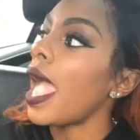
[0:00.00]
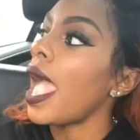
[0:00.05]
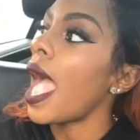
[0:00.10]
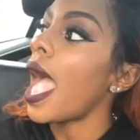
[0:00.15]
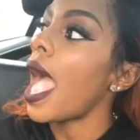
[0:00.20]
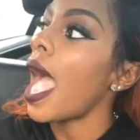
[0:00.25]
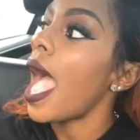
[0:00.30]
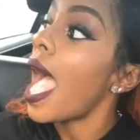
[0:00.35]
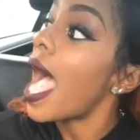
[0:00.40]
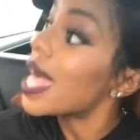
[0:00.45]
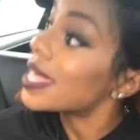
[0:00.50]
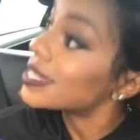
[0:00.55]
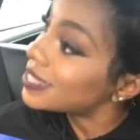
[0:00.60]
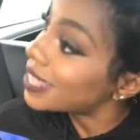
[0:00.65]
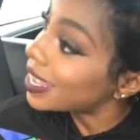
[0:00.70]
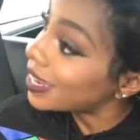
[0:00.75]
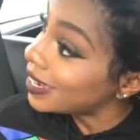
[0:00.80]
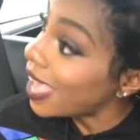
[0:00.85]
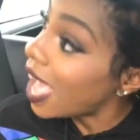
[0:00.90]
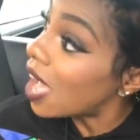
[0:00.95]
Ah! I
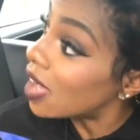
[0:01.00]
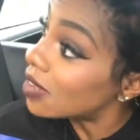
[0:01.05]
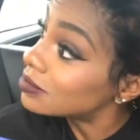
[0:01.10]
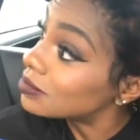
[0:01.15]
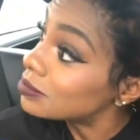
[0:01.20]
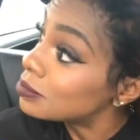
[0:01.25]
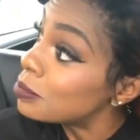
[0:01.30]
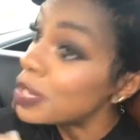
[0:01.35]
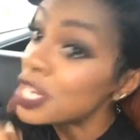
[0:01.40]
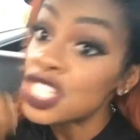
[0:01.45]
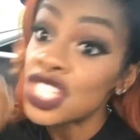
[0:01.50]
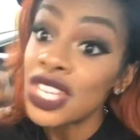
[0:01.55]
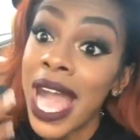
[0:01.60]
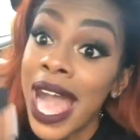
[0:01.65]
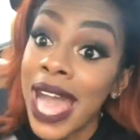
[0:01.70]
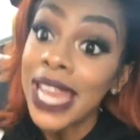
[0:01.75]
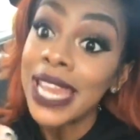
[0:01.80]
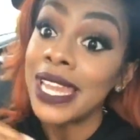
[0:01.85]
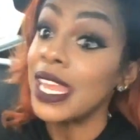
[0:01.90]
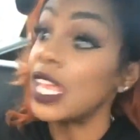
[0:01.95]
said no. Bitch,
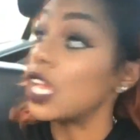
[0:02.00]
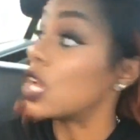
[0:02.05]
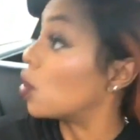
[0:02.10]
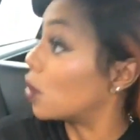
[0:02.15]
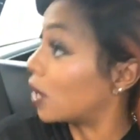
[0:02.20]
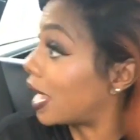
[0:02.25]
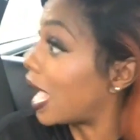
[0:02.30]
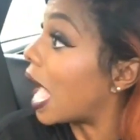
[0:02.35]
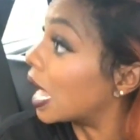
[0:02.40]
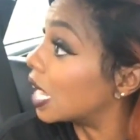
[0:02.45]
I didn't even go to